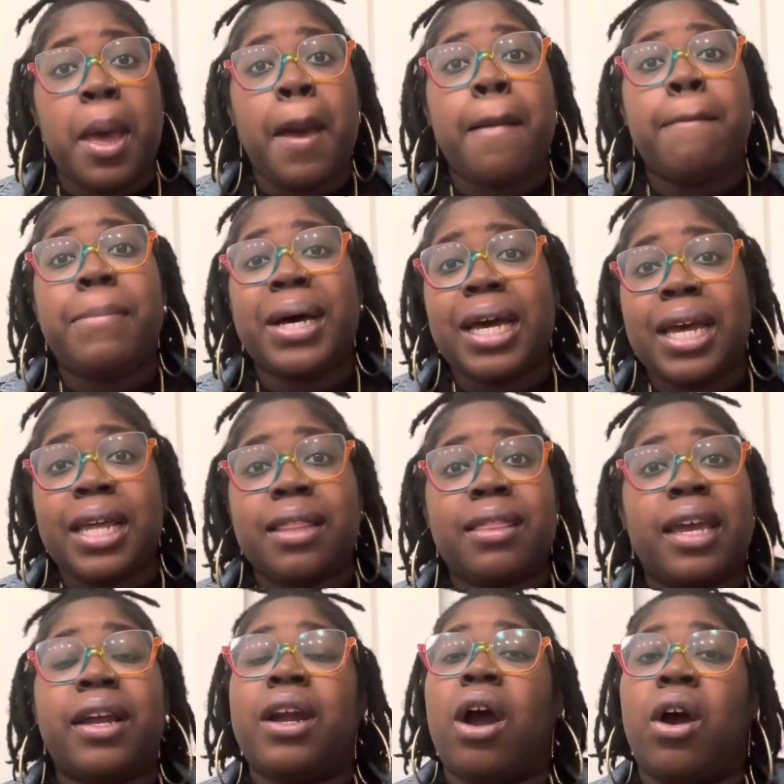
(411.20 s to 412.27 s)
but
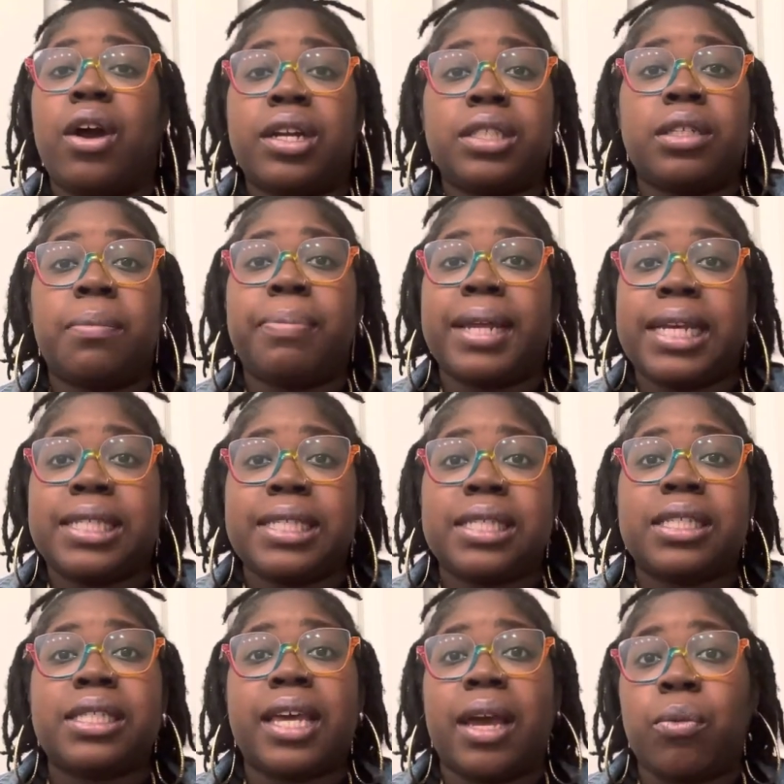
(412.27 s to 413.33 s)
there are some
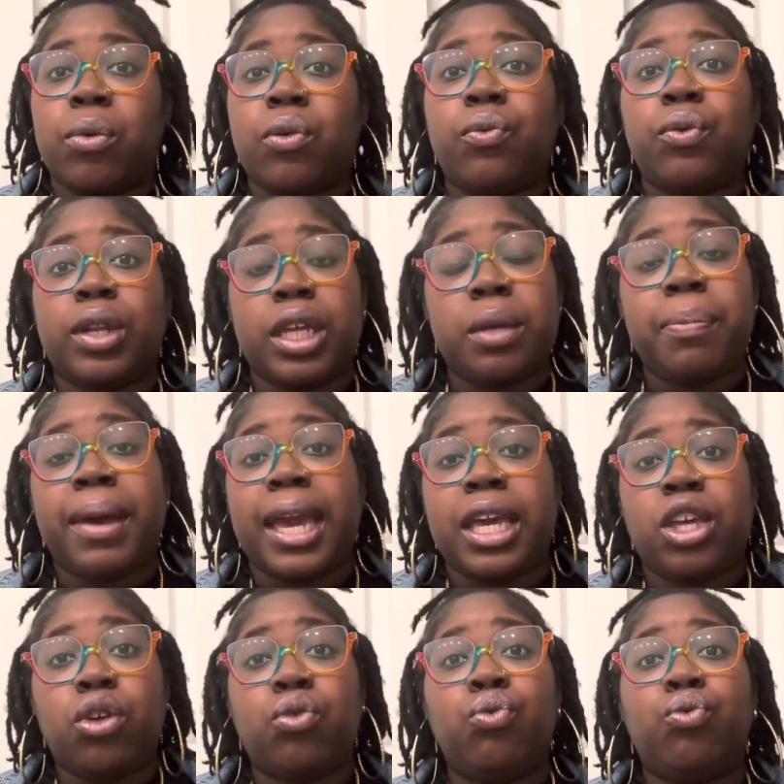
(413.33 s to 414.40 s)
places that will really pay
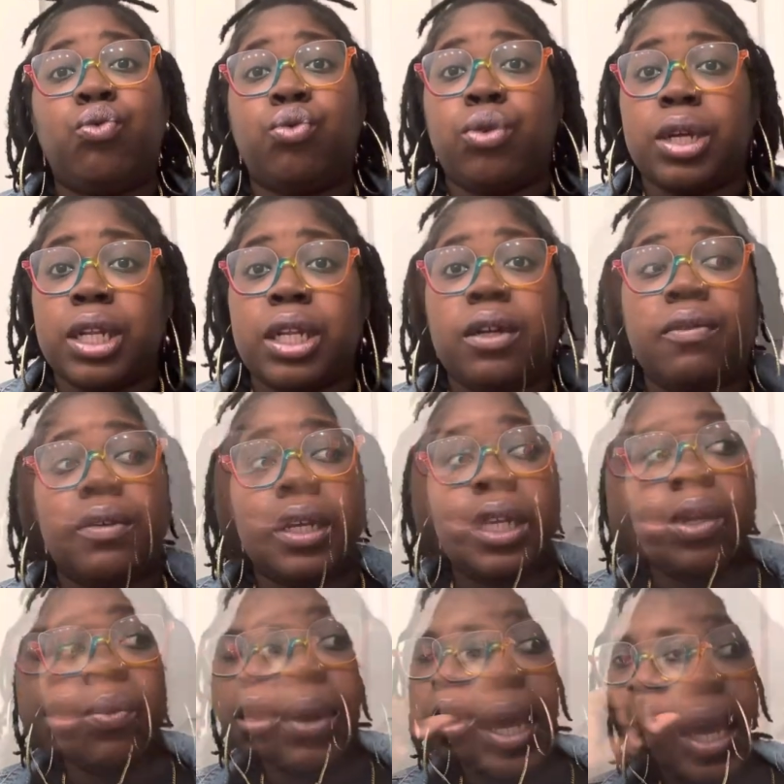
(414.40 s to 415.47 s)
you really, really
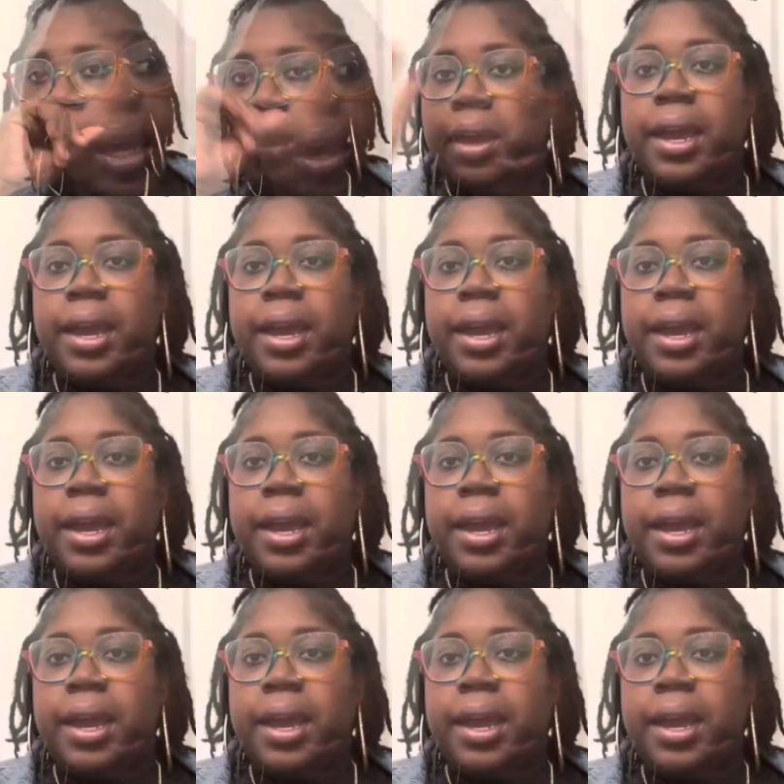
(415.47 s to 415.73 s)
well.